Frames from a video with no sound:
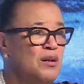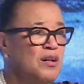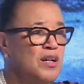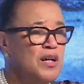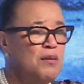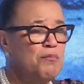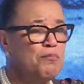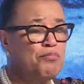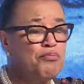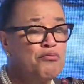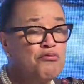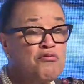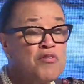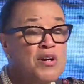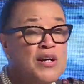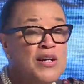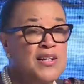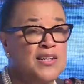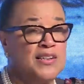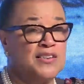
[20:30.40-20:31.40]

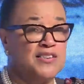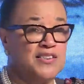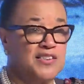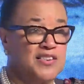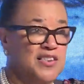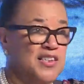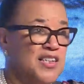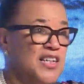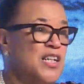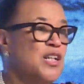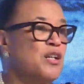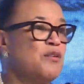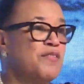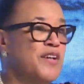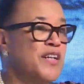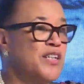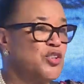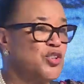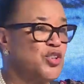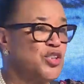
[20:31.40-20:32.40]
brilliant
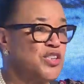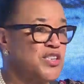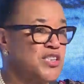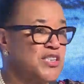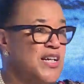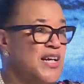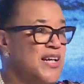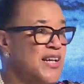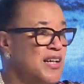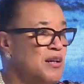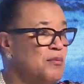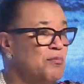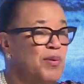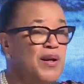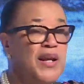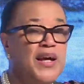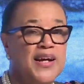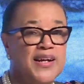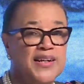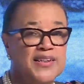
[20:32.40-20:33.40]
innovations taking
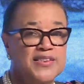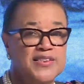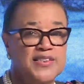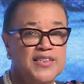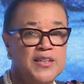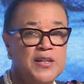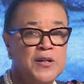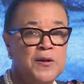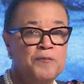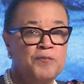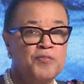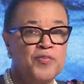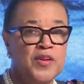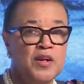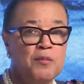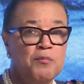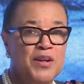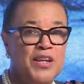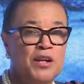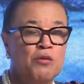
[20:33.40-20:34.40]
place,
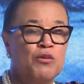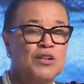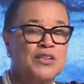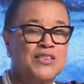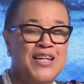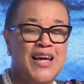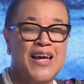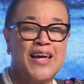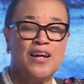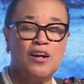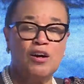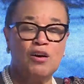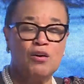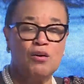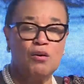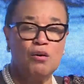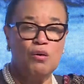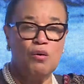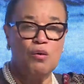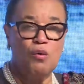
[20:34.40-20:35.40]
but it will take
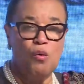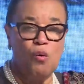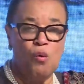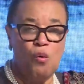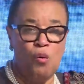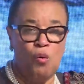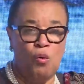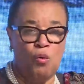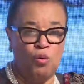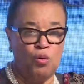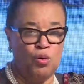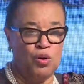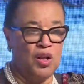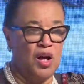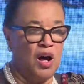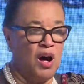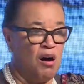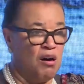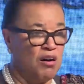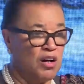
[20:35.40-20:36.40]
all
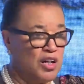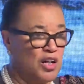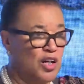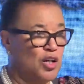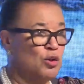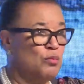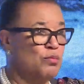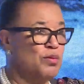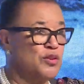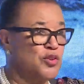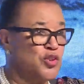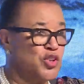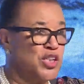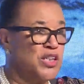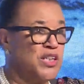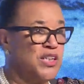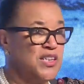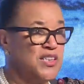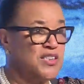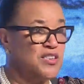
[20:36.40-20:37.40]
our global
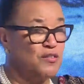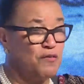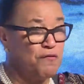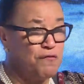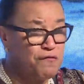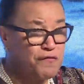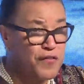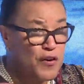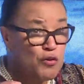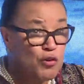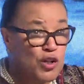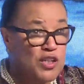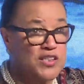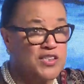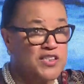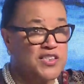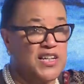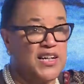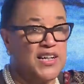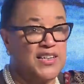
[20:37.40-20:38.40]
genius
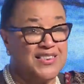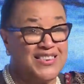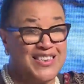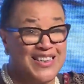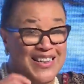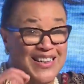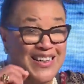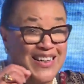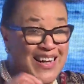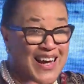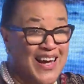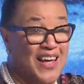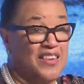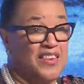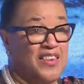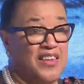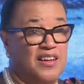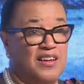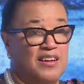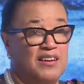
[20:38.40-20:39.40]
focusing
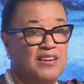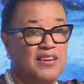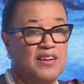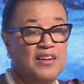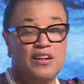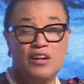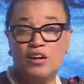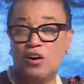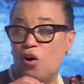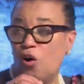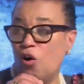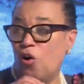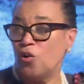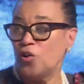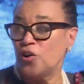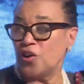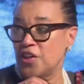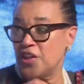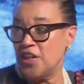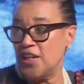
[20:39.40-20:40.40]
together
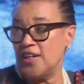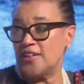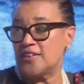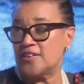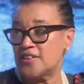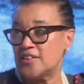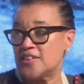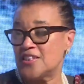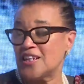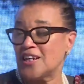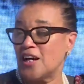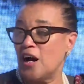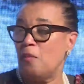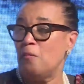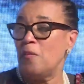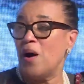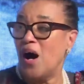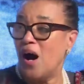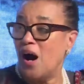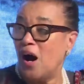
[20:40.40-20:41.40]
on this to
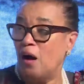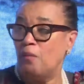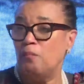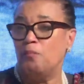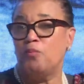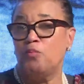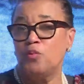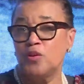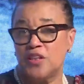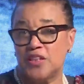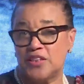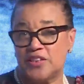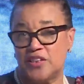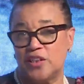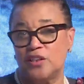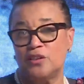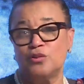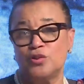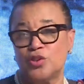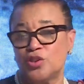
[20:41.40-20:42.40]
come up with the
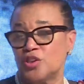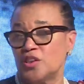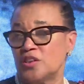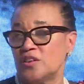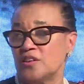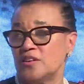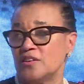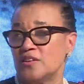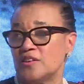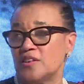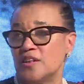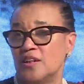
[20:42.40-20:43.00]
solutions